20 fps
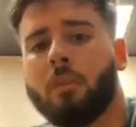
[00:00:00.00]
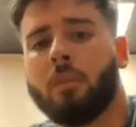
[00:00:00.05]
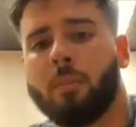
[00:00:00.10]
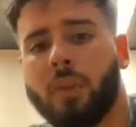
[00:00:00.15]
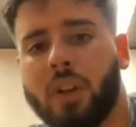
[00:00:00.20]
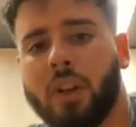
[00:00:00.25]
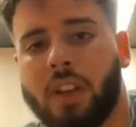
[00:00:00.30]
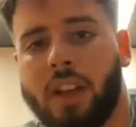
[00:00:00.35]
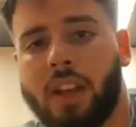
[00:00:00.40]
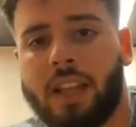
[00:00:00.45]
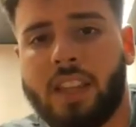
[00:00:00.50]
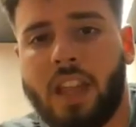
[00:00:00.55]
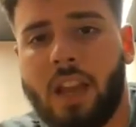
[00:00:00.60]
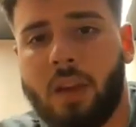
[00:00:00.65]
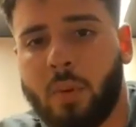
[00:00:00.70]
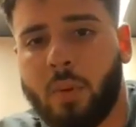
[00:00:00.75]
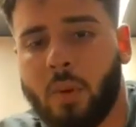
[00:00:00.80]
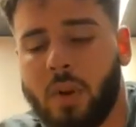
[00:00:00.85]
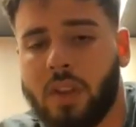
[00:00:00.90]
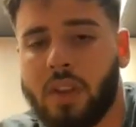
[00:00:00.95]
But at
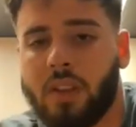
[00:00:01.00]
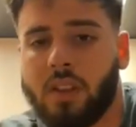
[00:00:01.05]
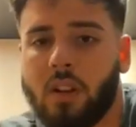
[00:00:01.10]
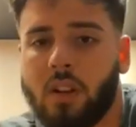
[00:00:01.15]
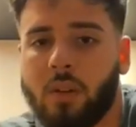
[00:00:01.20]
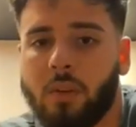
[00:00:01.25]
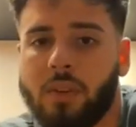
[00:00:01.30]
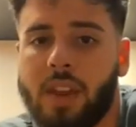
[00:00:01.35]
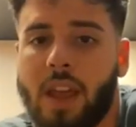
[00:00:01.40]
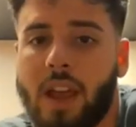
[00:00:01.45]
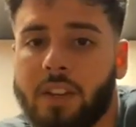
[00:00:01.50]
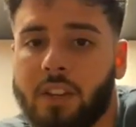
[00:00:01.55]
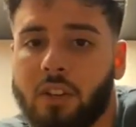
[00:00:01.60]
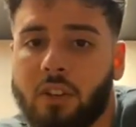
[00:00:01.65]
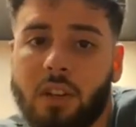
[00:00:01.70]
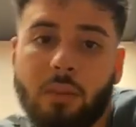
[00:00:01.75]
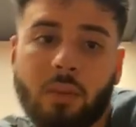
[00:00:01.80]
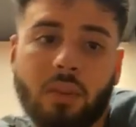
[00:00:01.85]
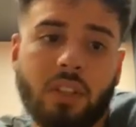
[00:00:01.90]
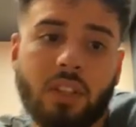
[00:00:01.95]
that point, now you're
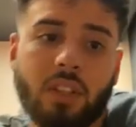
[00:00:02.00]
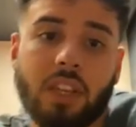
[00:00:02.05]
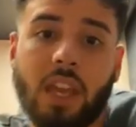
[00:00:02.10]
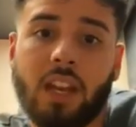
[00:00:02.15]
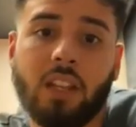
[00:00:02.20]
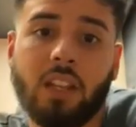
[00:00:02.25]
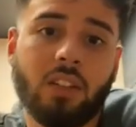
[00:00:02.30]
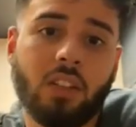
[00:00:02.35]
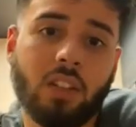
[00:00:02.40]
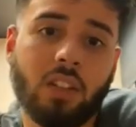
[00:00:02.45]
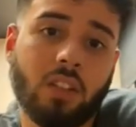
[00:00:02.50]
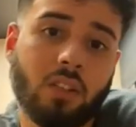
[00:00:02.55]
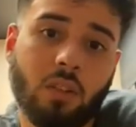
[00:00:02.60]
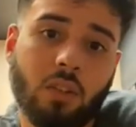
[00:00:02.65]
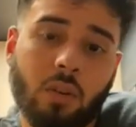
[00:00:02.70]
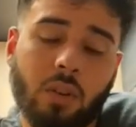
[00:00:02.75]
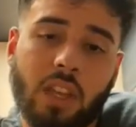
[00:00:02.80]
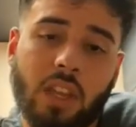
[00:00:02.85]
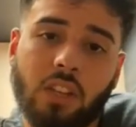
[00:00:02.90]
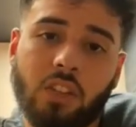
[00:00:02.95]
able to get into this
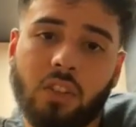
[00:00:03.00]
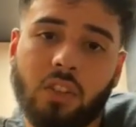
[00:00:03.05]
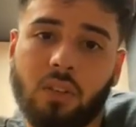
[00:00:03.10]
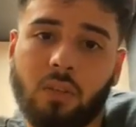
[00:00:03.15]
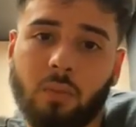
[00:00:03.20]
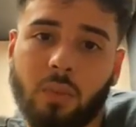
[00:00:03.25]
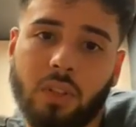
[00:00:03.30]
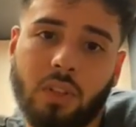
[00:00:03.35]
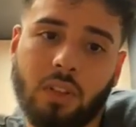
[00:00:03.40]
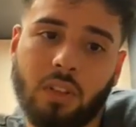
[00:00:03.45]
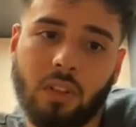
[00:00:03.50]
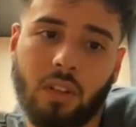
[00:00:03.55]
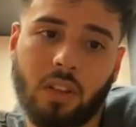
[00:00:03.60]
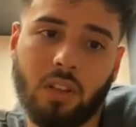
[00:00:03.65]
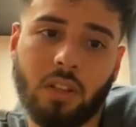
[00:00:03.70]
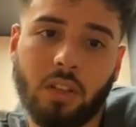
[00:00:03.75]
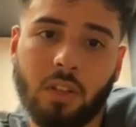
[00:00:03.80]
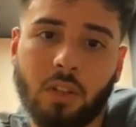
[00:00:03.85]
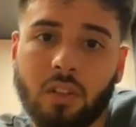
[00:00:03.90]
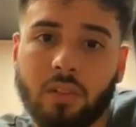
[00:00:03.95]
location with a
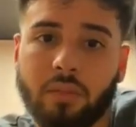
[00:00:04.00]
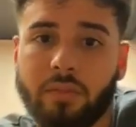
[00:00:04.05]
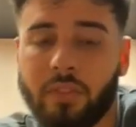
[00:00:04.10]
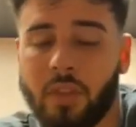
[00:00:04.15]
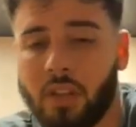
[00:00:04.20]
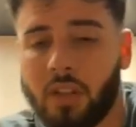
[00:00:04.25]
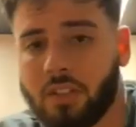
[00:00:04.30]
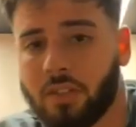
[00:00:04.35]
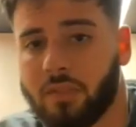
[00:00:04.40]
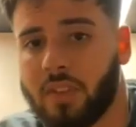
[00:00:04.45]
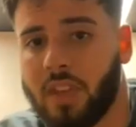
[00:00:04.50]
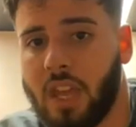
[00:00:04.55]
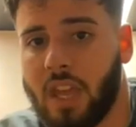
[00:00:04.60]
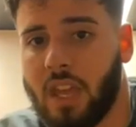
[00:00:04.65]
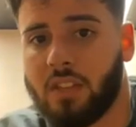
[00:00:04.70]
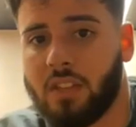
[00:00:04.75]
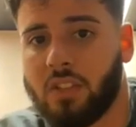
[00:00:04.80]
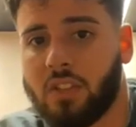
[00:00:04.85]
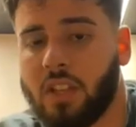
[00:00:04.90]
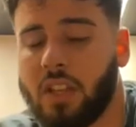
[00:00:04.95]
little influx of
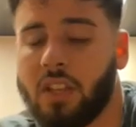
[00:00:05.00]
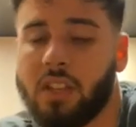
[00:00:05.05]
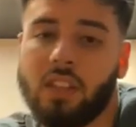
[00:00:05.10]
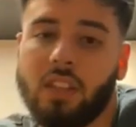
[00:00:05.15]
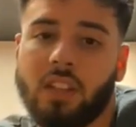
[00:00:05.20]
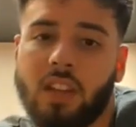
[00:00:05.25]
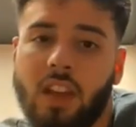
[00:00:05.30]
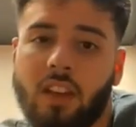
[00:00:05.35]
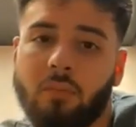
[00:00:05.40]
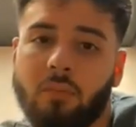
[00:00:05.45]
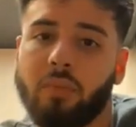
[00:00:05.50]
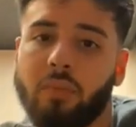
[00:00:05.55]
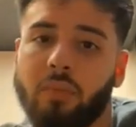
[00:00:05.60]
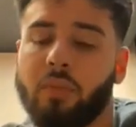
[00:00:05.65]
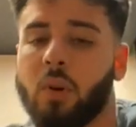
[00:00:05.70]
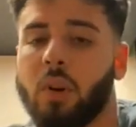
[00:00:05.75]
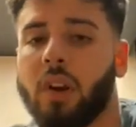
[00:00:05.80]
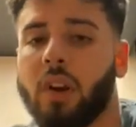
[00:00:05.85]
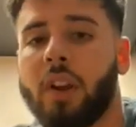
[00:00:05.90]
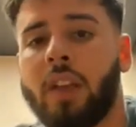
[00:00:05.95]
cash that you didn't have
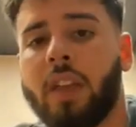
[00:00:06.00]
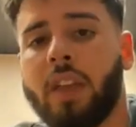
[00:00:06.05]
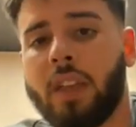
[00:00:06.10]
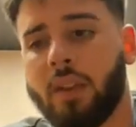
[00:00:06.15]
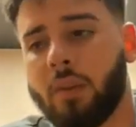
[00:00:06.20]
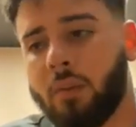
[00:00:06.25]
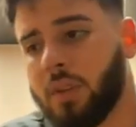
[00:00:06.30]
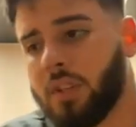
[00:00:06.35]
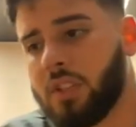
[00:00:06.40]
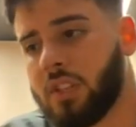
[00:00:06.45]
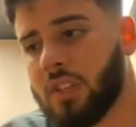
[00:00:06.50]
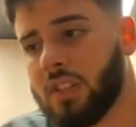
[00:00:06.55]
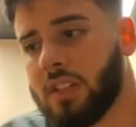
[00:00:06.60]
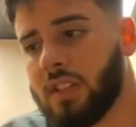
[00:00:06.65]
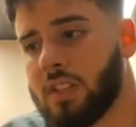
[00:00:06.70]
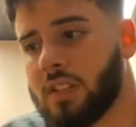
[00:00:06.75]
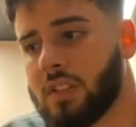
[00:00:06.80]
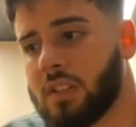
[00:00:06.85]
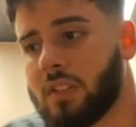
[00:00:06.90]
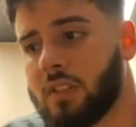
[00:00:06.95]
before, which
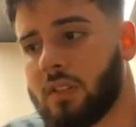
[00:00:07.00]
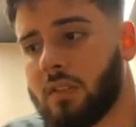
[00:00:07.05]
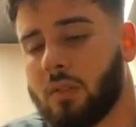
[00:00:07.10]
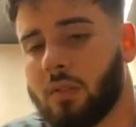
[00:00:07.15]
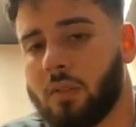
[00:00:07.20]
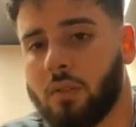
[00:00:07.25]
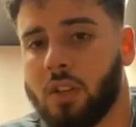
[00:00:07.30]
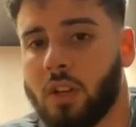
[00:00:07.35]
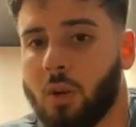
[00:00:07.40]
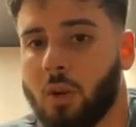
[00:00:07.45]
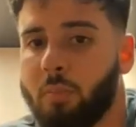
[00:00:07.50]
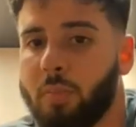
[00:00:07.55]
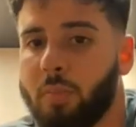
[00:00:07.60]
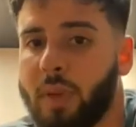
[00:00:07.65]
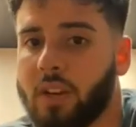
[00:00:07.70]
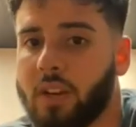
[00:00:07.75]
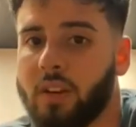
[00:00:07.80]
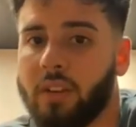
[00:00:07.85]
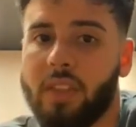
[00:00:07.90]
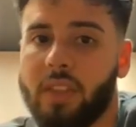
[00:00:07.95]
is,
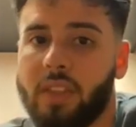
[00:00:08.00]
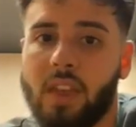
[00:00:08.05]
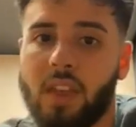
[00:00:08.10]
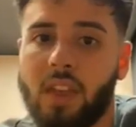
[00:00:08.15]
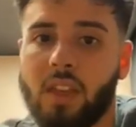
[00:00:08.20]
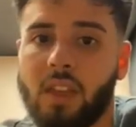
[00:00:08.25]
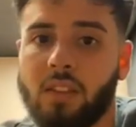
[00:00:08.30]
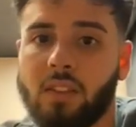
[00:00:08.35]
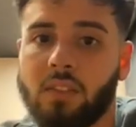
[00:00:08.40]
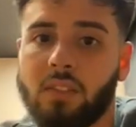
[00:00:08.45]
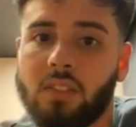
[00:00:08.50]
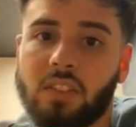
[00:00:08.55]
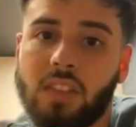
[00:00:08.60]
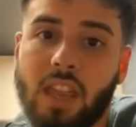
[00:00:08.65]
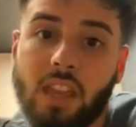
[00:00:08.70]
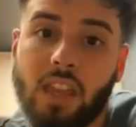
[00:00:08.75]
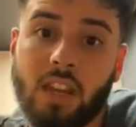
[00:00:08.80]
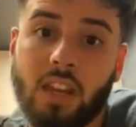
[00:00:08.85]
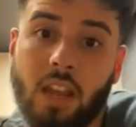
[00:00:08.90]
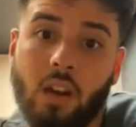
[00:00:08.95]
better than
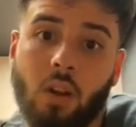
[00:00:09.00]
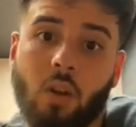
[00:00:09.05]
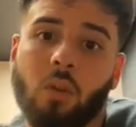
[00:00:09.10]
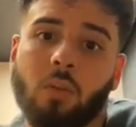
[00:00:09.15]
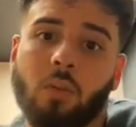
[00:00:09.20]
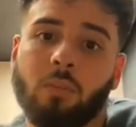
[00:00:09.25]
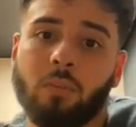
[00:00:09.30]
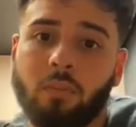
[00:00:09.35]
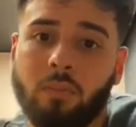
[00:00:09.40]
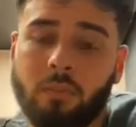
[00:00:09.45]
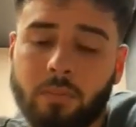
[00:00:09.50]
staying at home.